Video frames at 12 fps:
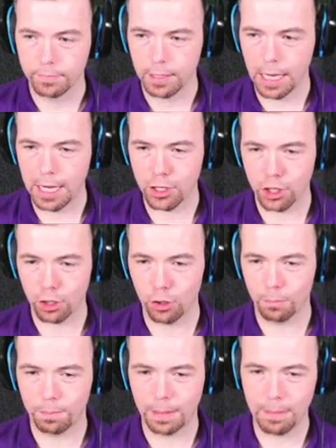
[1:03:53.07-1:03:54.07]
yeah, shut
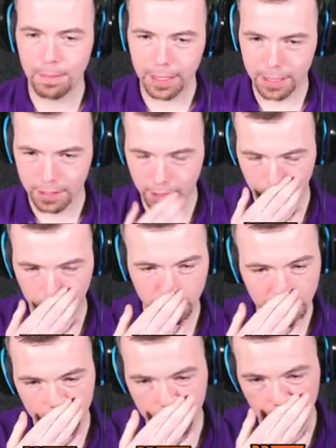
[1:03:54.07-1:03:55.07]
up. Let me.
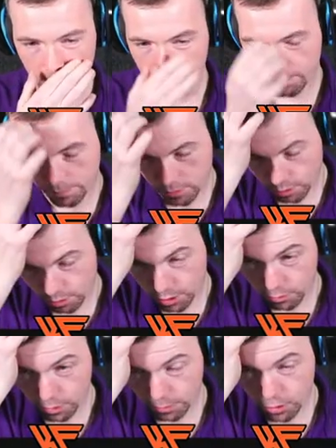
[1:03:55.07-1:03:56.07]
Venom's here, so I
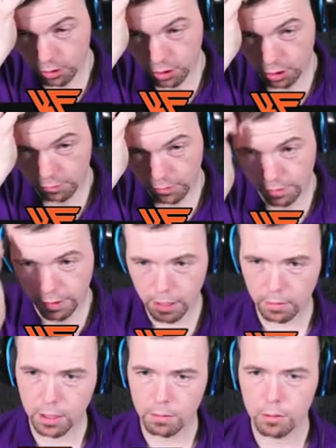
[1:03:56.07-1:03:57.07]
know. I'm just gonna. I think
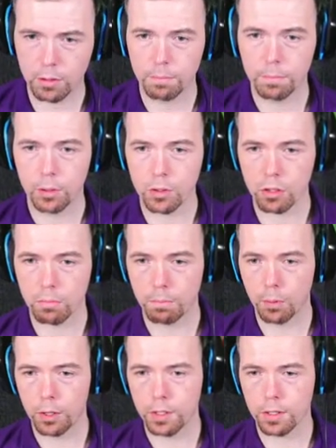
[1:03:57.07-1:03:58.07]
I can put some
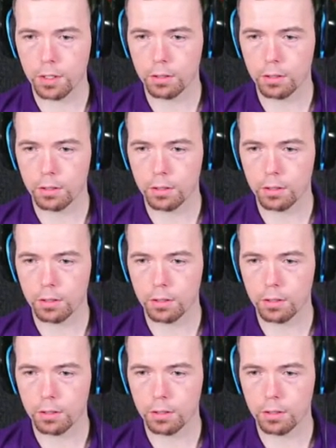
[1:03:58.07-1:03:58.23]
points on.